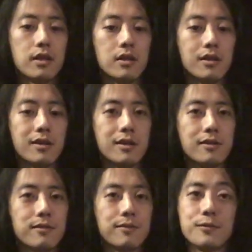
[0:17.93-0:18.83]
Uh,
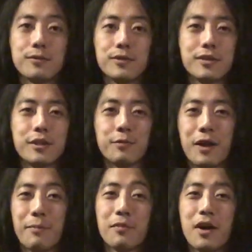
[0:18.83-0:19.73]
Full disclaimer,
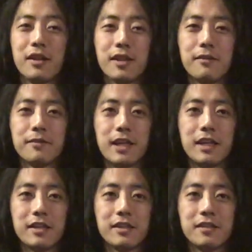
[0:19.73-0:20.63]
I'm not left
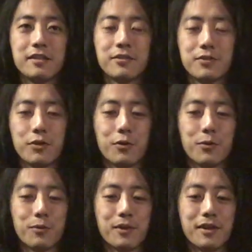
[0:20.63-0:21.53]
handed,
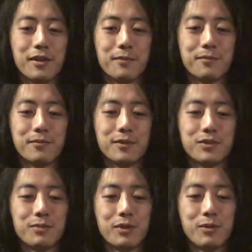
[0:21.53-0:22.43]
so this
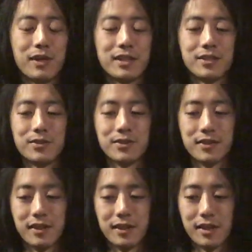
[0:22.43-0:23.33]
should be quite
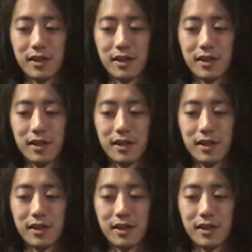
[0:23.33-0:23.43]
interesting.